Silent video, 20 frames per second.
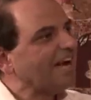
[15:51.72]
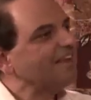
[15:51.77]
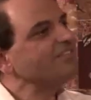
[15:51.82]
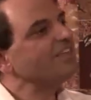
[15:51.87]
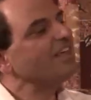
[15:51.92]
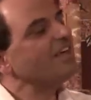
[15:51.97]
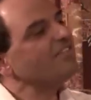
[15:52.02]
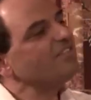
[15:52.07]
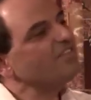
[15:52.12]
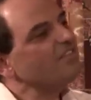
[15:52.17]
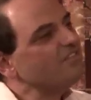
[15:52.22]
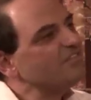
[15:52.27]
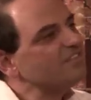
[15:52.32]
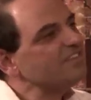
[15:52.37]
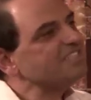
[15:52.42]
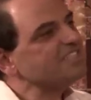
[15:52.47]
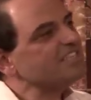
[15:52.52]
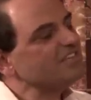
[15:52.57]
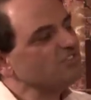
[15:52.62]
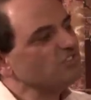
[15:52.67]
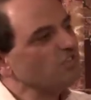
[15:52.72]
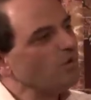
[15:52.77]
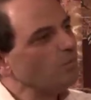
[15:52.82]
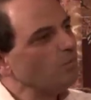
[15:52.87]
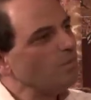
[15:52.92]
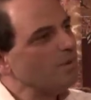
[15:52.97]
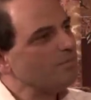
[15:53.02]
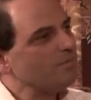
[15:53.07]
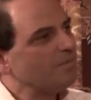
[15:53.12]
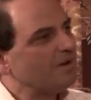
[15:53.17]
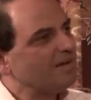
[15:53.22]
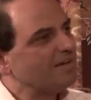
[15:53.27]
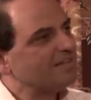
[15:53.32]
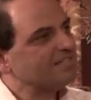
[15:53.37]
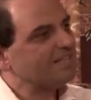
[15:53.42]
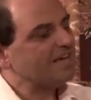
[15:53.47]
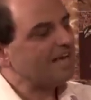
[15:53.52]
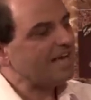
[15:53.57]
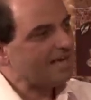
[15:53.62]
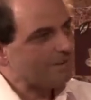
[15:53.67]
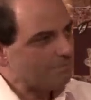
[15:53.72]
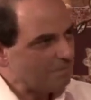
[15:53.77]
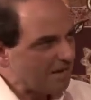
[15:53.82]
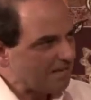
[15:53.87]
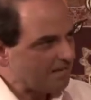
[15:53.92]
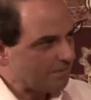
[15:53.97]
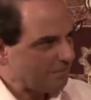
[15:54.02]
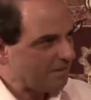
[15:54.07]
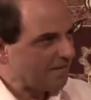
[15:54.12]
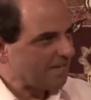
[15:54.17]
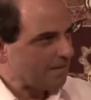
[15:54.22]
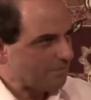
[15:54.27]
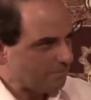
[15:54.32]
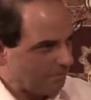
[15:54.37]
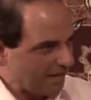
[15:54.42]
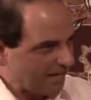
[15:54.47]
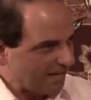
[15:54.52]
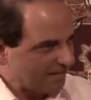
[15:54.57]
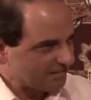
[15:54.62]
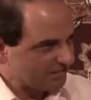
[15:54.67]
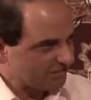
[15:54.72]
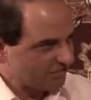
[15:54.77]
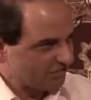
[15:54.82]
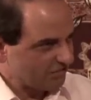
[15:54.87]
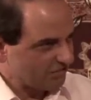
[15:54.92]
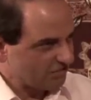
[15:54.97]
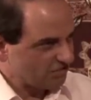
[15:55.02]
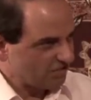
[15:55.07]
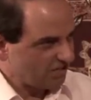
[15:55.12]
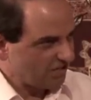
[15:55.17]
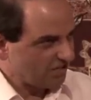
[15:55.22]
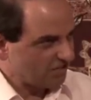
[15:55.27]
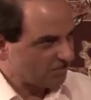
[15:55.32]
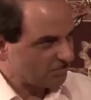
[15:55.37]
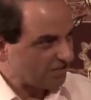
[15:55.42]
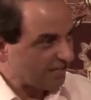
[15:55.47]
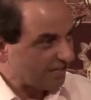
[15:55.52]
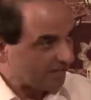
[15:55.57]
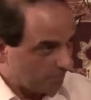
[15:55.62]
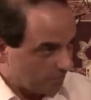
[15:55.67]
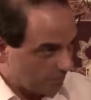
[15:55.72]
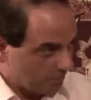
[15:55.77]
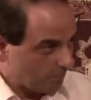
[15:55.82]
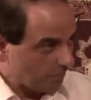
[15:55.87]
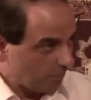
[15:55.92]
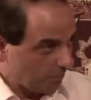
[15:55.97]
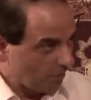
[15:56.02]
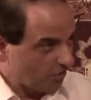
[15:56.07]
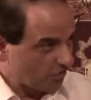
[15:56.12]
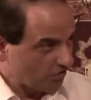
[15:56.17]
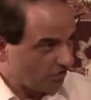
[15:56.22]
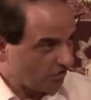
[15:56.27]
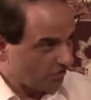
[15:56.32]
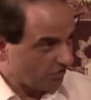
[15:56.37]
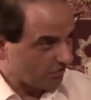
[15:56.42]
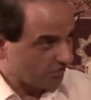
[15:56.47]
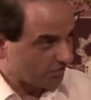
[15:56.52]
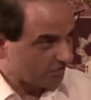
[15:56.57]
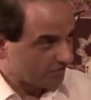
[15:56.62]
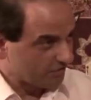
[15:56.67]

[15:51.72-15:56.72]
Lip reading: And the visit of John Wimber, it made a big impact on the church and upon you.